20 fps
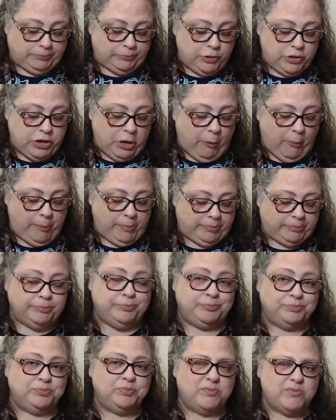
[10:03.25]
So
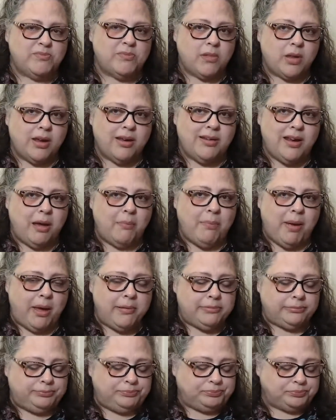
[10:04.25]
not bad.
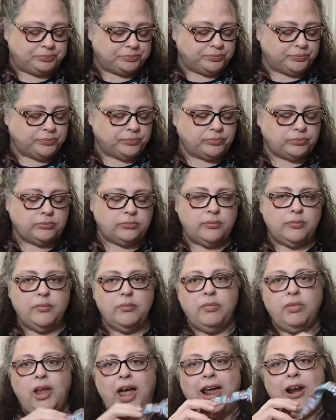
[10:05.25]

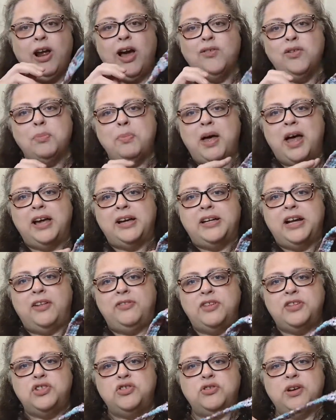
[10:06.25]
I don't have a pocket on
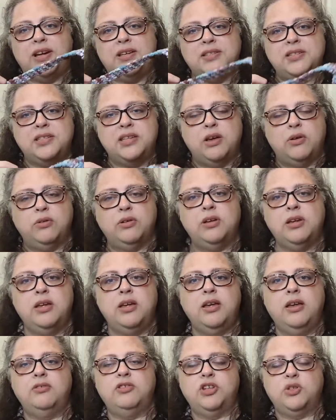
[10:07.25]
this dress, so
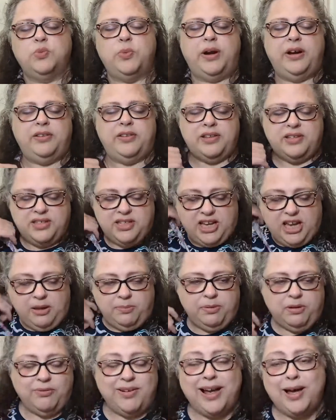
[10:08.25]
just wear this to keep
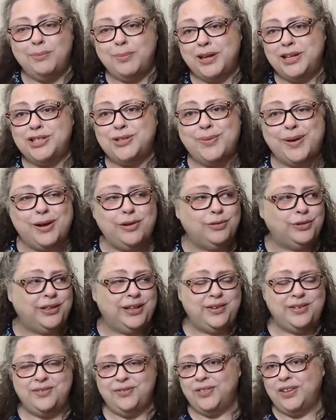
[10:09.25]
it around me so I don't
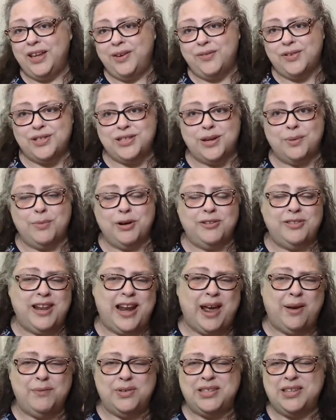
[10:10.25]
leave, leave it somewhere and then
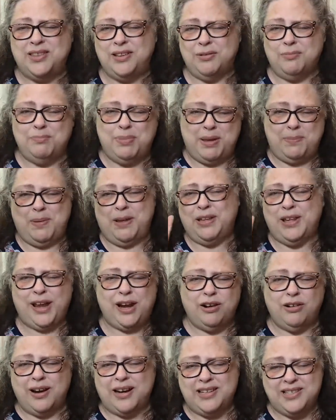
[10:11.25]
have it sit there beeping like
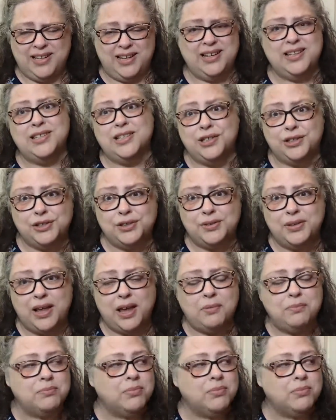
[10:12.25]
crazy, because it'll do that.